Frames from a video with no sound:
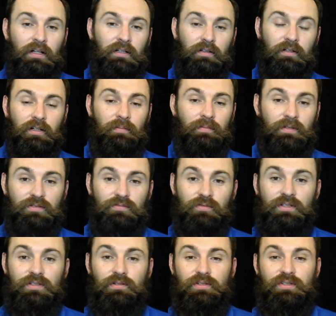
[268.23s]
Look up these
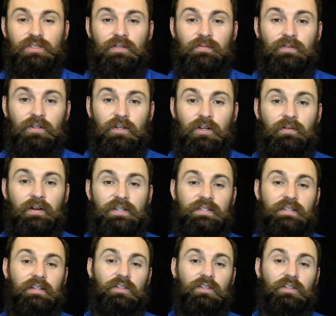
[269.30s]
resources if you're interested